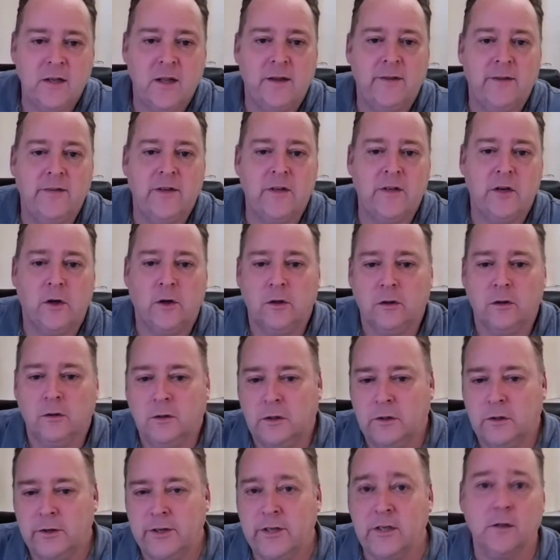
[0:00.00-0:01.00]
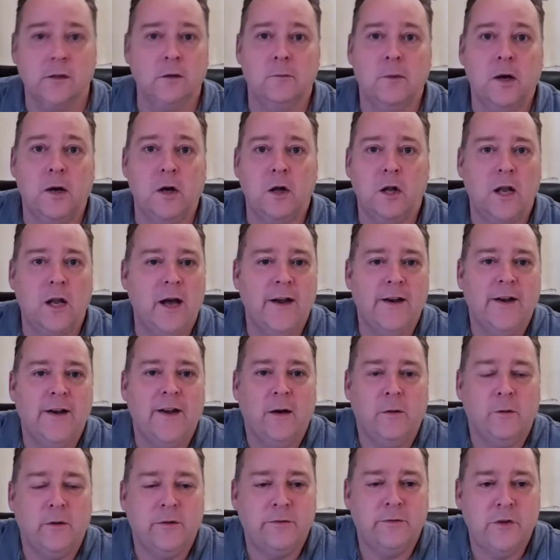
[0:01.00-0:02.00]
And it's like this whole crystal
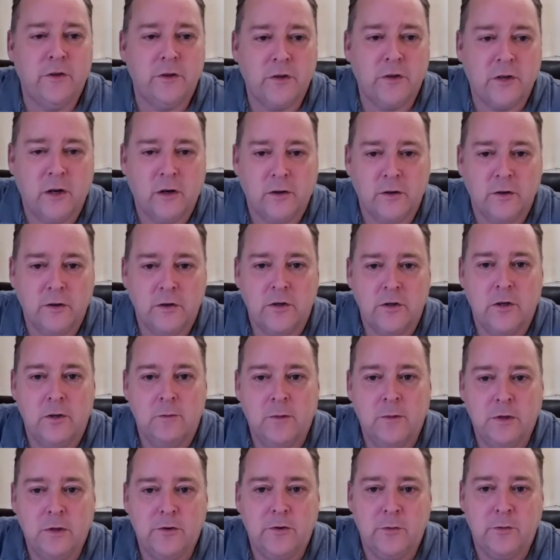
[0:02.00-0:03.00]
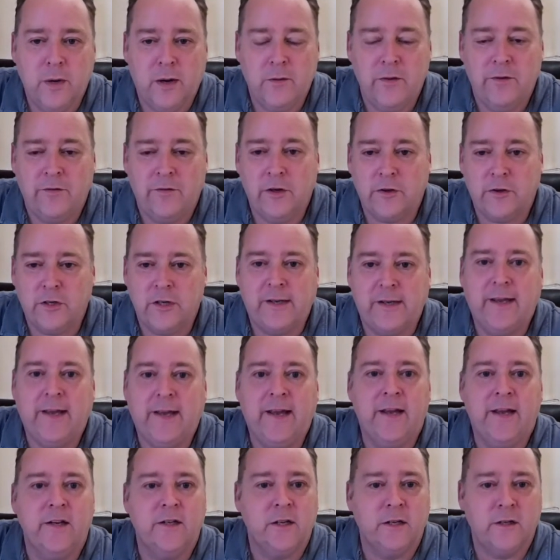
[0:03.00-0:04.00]
ball idea. We've just got so much where we've
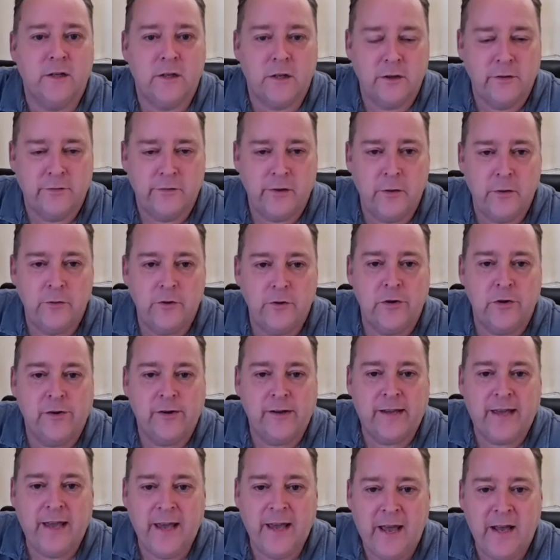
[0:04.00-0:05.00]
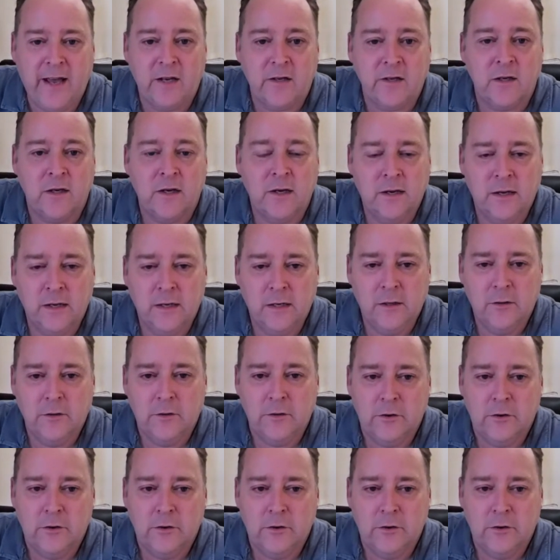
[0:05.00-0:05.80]
got to gaze into the future and guess